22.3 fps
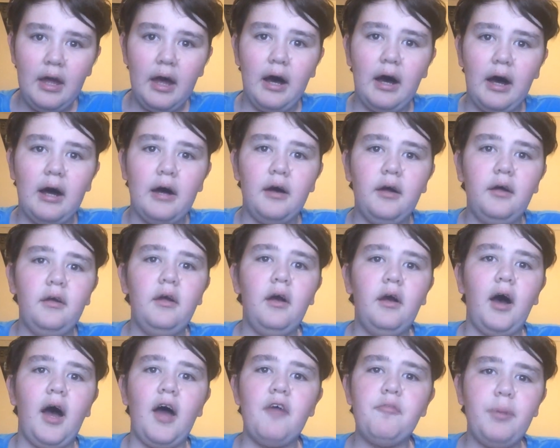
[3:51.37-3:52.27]
Uh,
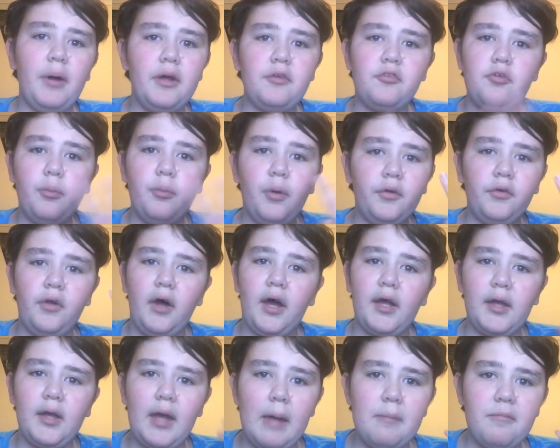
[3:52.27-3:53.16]
I've played two
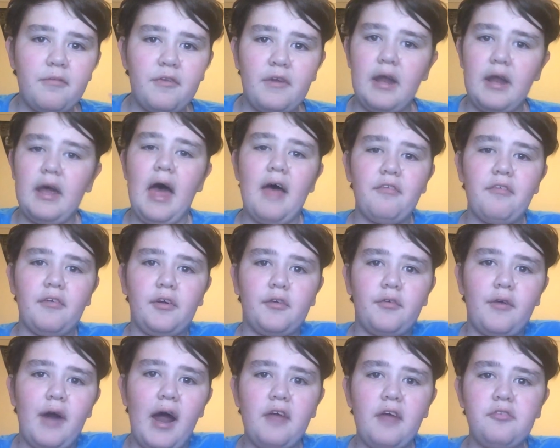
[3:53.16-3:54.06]
online games and it hasn't
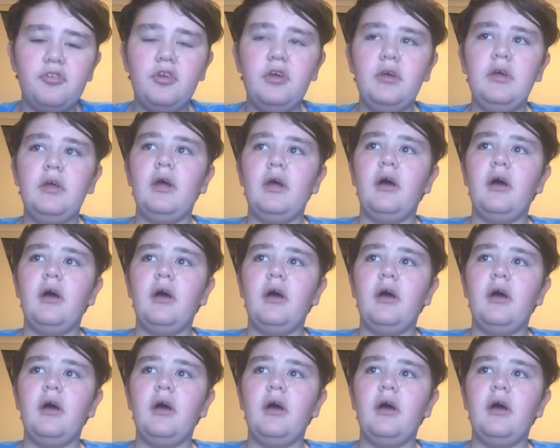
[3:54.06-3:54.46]
crashed.